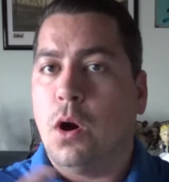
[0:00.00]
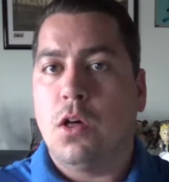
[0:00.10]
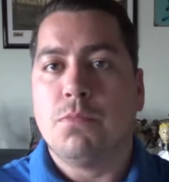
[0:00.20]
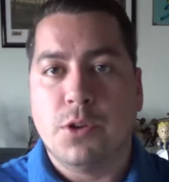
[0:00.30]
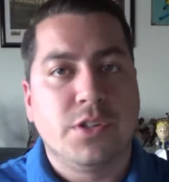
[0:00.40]

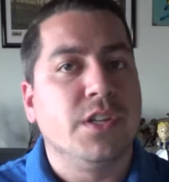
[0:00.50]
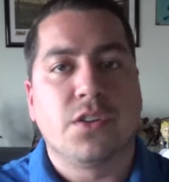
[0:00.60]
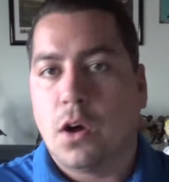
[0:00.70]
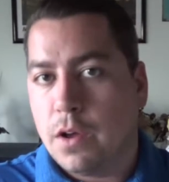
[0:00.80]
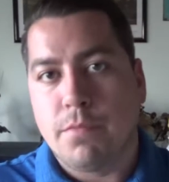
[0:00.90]
all the mutants,
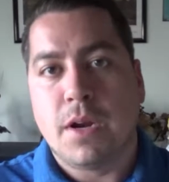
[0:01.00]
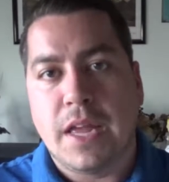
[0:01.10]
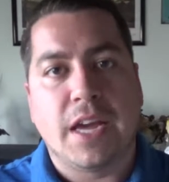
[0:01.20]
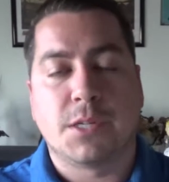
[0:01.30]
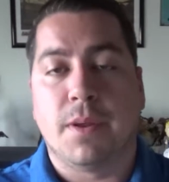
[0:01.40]

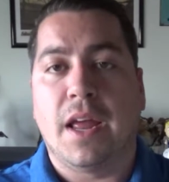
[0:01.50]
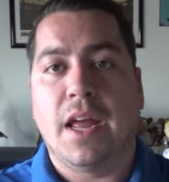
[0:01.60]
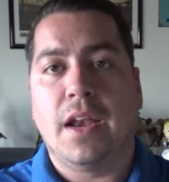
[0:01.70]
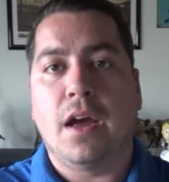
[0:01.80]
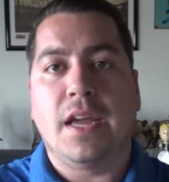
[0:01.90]
everybody X-Men,
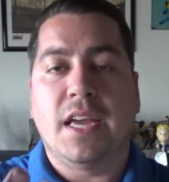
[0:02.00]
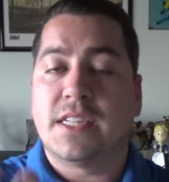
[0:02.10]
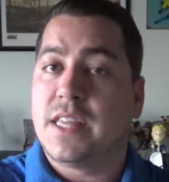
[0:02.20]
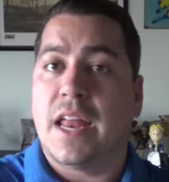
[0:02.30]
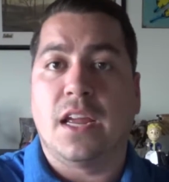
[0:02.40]
and I
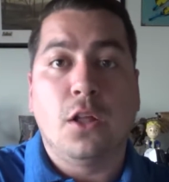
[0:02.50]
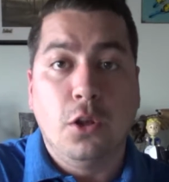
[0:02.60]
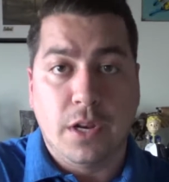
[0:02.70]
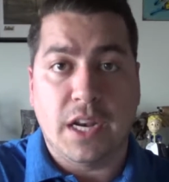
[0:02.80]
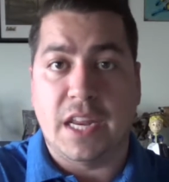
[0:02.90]
guess that
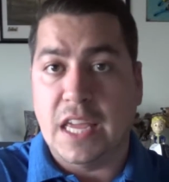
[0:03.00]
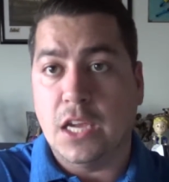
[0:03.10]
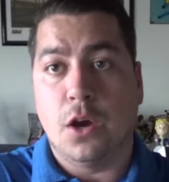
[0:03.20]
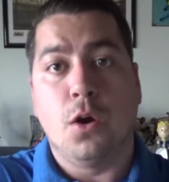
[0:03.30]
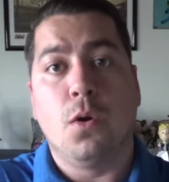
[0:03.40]
included
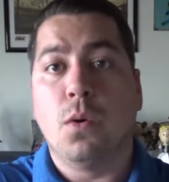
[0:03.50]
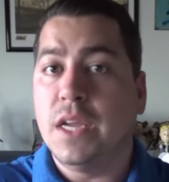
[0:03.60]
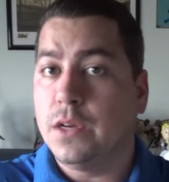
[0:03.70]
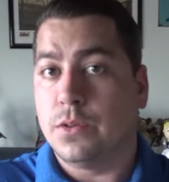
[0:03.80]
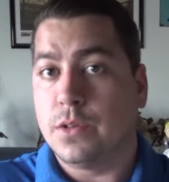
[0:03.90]
Ego
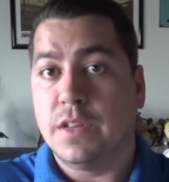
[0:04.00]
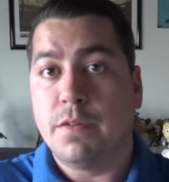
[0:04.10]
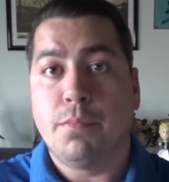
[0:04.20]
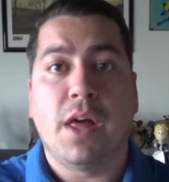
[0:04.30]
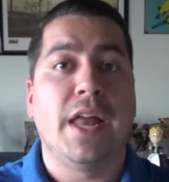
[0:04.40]
the
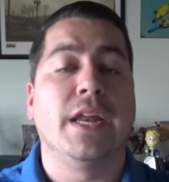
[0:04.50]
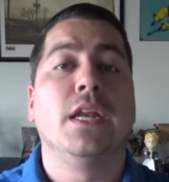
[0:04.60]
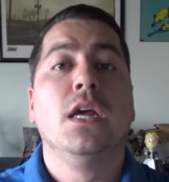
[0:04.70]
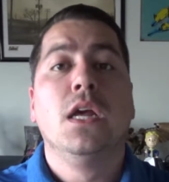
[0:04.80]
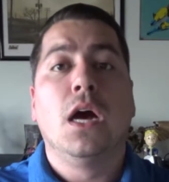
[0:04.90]
Living Planet.
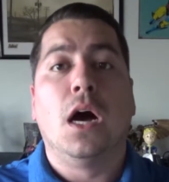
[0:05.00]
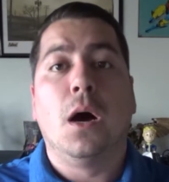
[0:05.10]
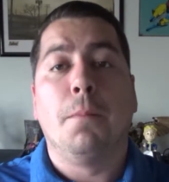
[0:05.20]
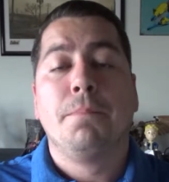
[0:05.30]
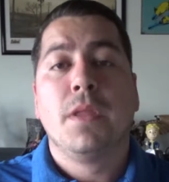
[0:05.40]

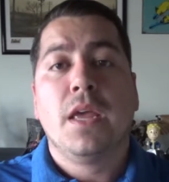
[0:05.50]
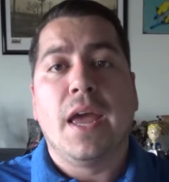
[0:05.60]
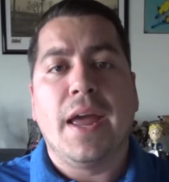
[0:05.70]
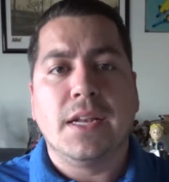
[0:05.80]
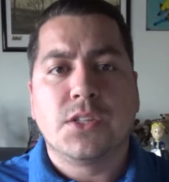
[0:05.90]

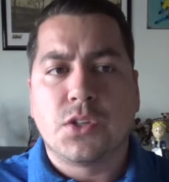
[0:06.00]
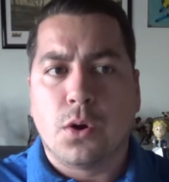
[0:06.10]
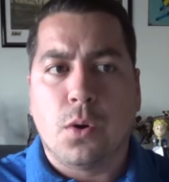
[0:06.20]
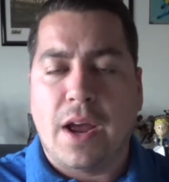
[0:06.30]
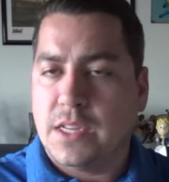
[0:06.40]
And
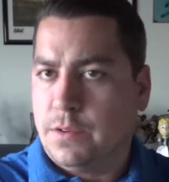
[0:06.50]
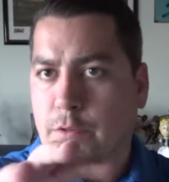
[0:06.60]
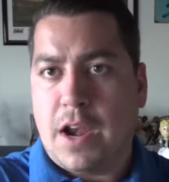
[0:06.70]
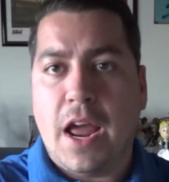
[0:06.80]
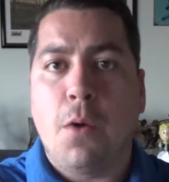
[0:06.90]
so as of
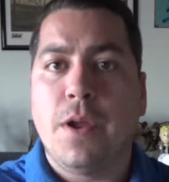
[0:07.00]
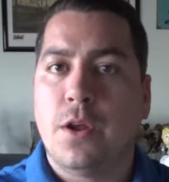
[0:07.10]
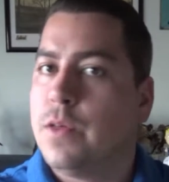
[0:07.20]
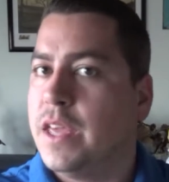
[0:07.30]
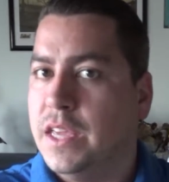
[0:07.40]
right now, we
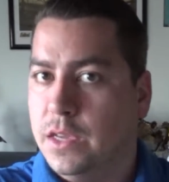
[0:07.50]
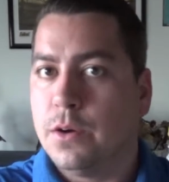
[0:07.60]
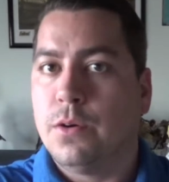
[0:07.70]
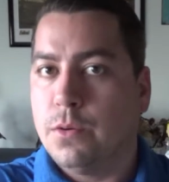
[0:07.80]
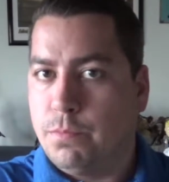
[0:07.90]
know that
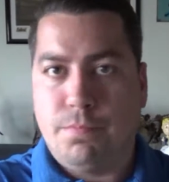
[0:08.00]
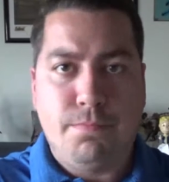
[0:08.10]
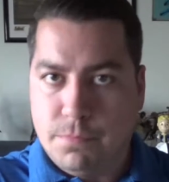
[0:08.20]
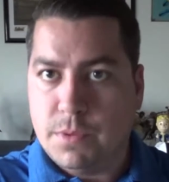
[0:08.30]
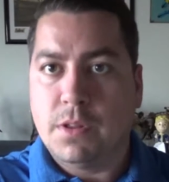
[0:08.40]
Ego
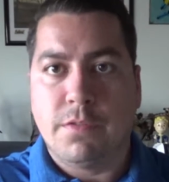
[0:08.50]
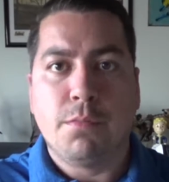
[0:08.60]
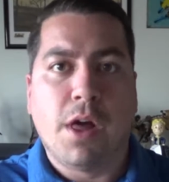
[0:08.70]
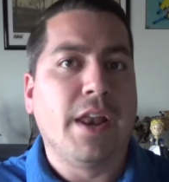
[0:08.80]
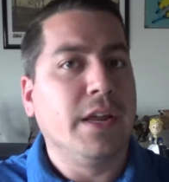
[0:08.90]
the Living
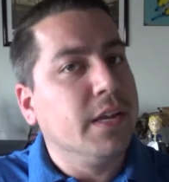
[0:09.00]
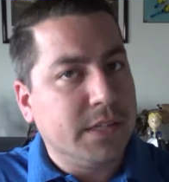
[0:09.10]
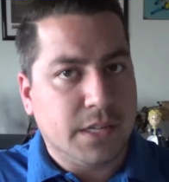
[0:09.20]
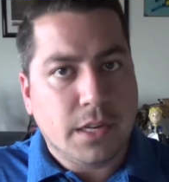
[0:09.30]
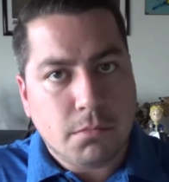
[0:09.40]
Planet
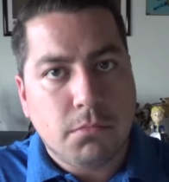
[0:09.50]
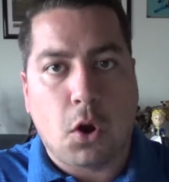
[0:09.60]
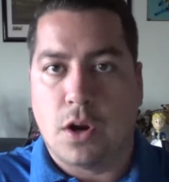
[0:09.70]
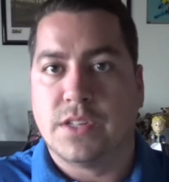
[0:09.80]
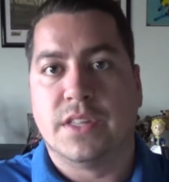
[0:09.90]
is in
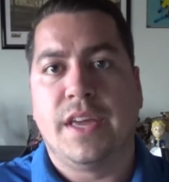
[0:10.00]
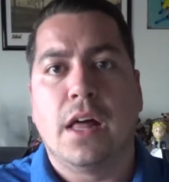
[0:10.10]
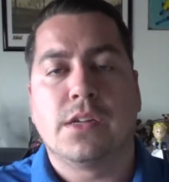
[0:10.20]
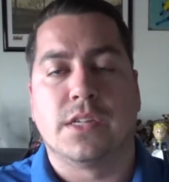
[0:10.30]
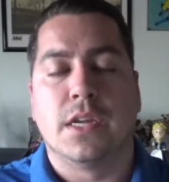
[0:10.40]
Guardians of the
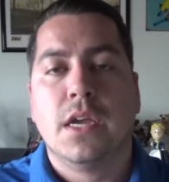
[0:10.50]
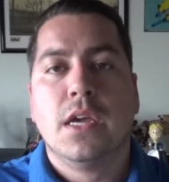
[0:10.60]
Galaxy.